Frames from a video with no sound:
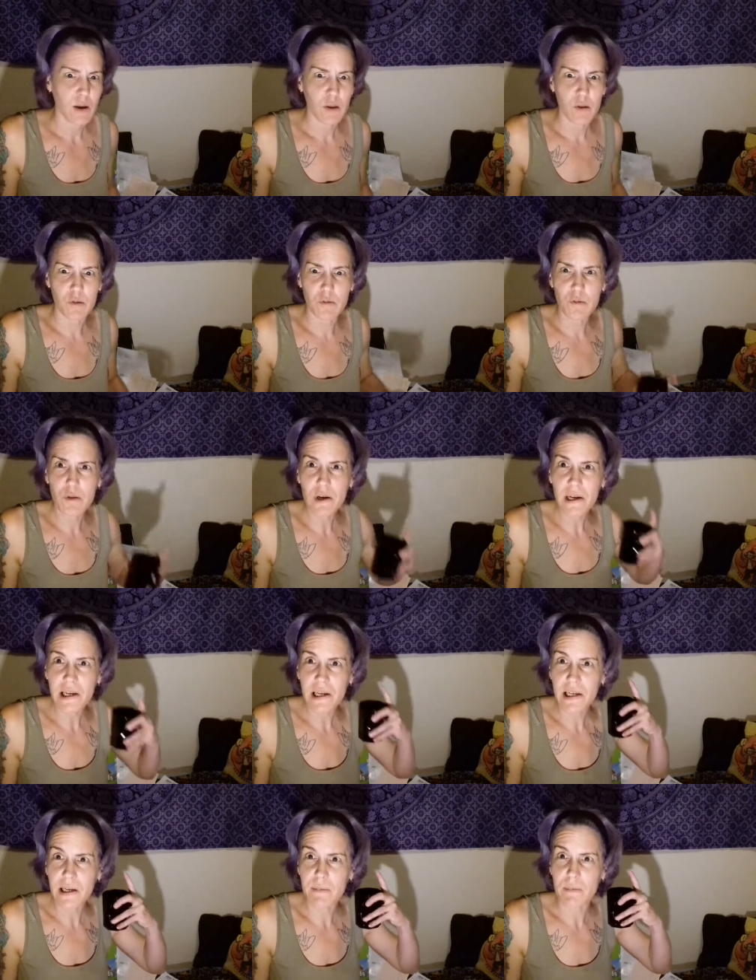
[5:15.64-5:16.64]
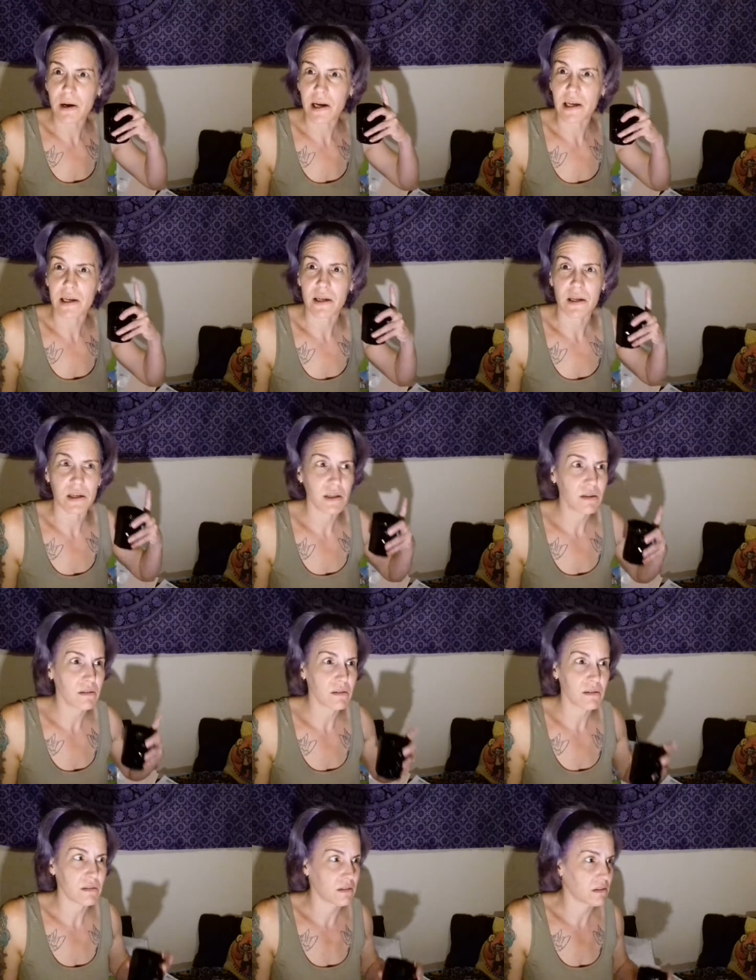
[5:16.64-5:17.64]
The ringing in my ear
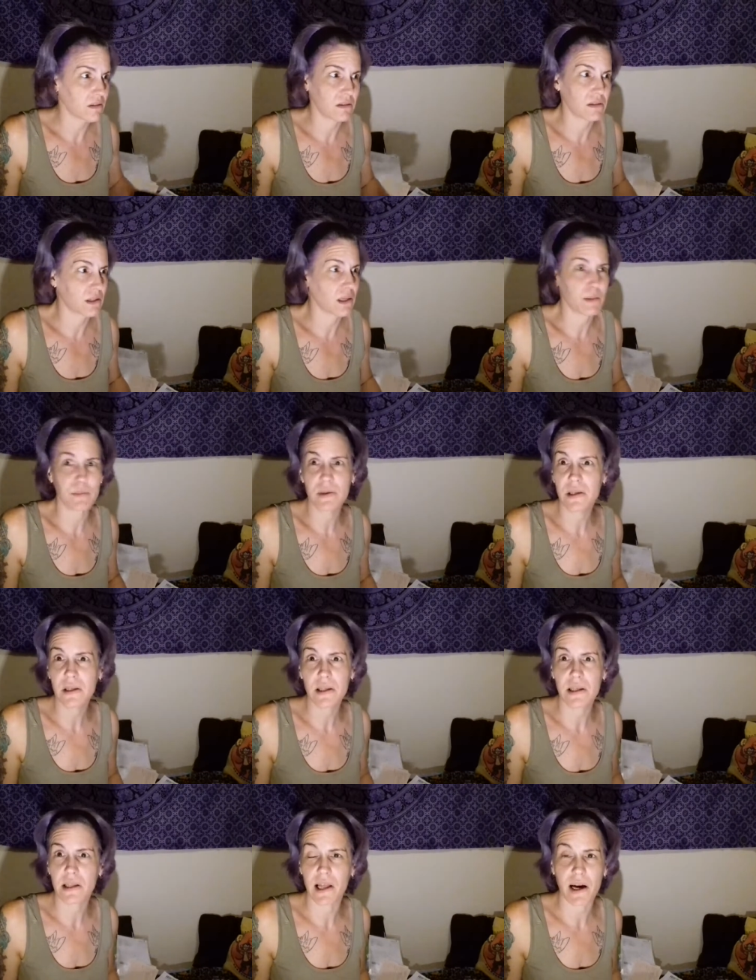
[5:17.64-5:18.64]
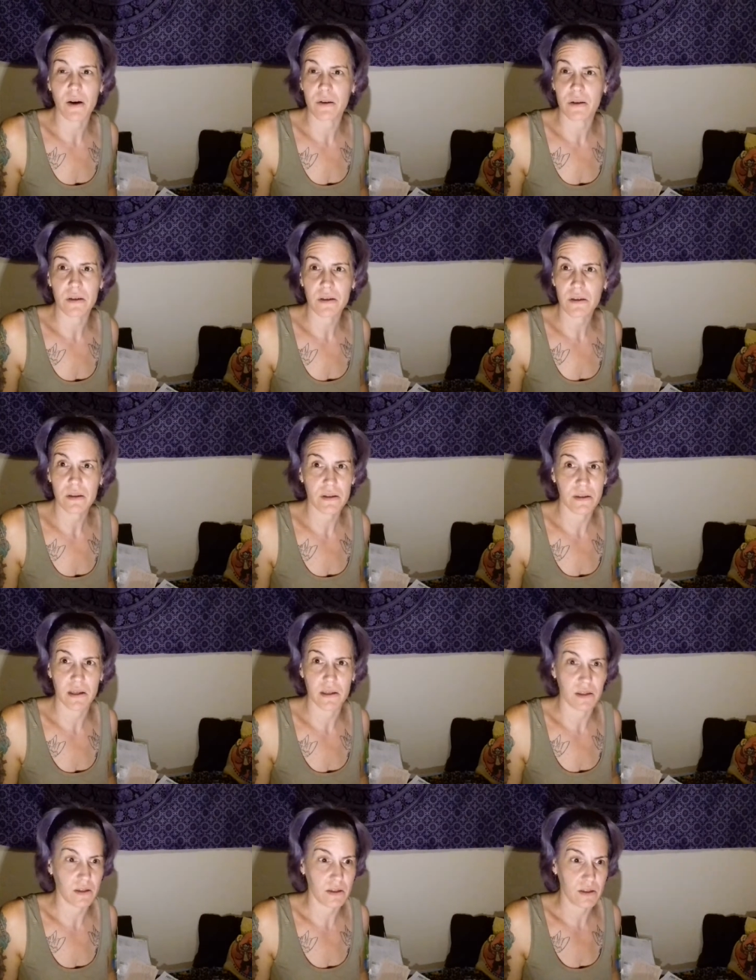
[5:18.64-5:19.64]
was obscenely louder
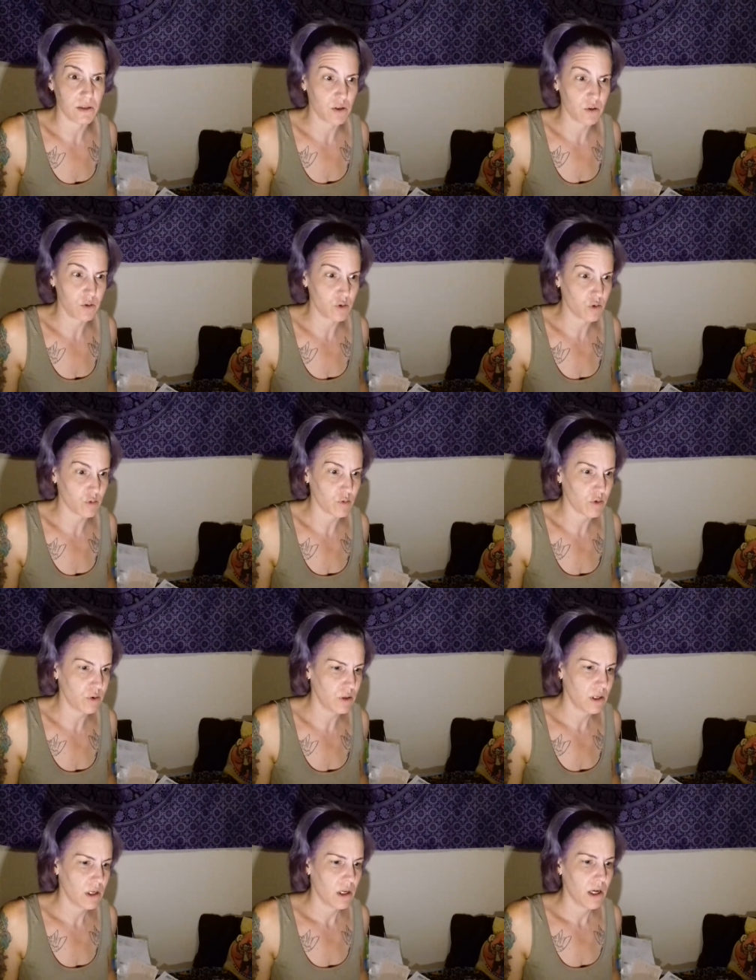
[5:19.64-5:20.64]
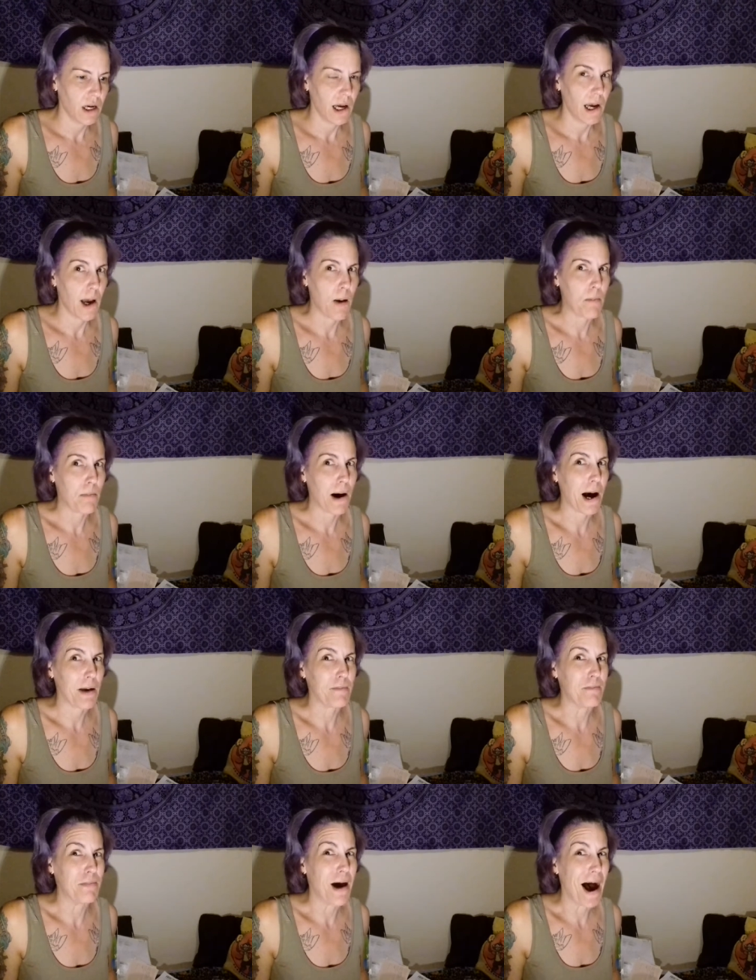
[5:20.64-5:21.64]
than usual, and my
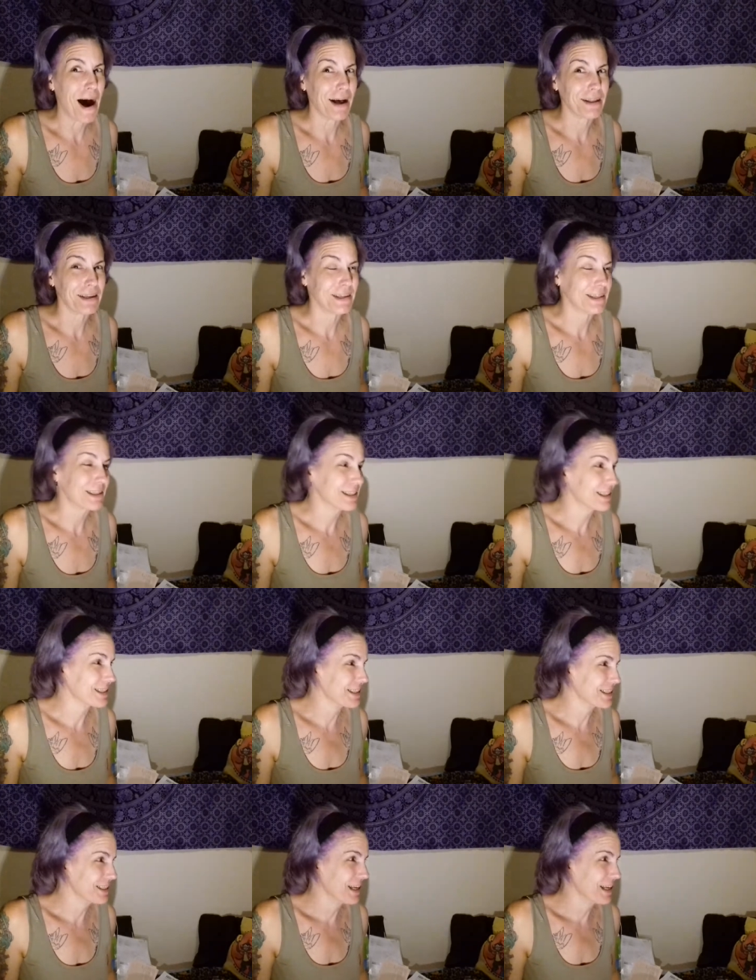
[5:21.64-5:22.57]
balance.